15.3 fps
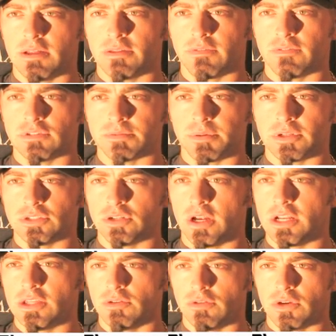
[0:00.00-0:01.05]
there for spring
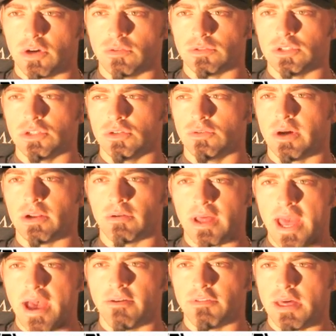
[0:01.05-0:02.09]
training you can go to. I don't
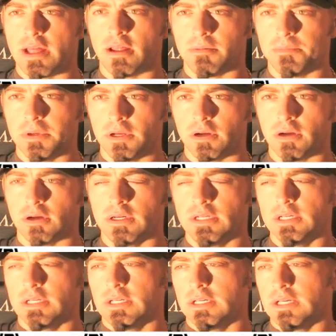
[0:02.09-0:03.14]
have that up here.
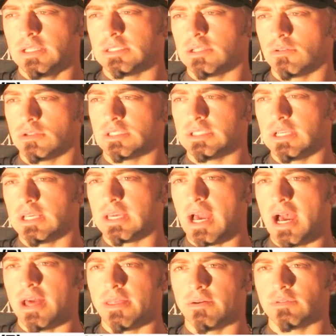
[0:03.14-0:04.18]
And so to see a
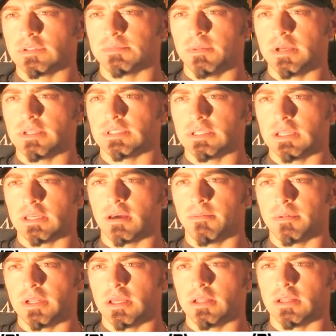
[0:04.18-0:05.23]
guy that was basically
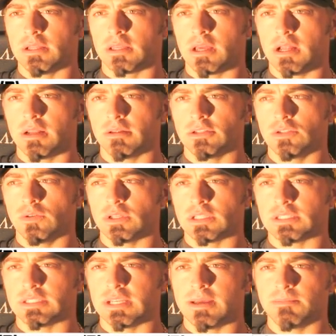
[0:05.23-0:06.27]
coming in and kind of doing the
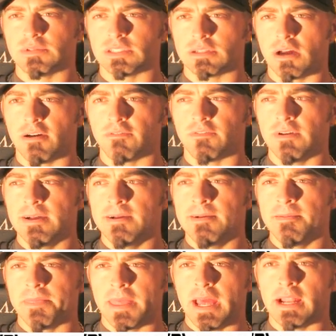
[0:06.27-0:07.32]
same stuff
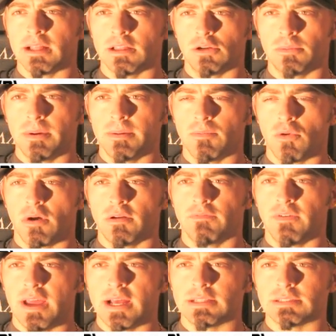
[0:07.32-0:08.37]
and a little bit more
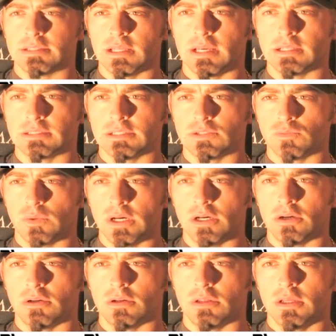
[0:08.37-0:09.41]
advanced things as
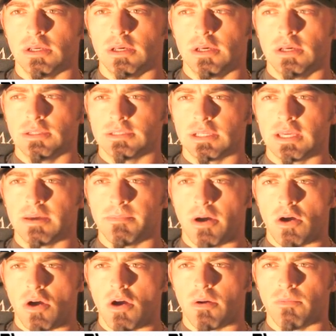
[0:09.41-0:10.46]
well to get
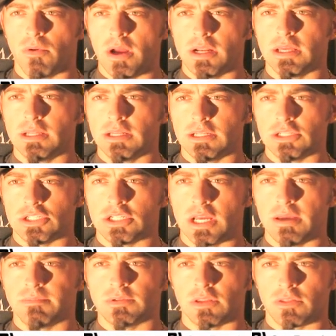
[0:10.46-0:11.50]
my arm ready and in
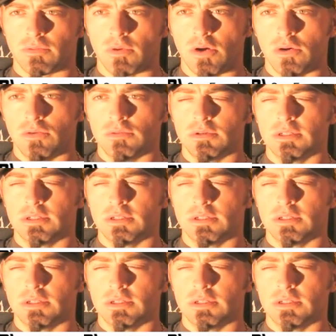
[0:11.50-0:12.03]
shape to throw,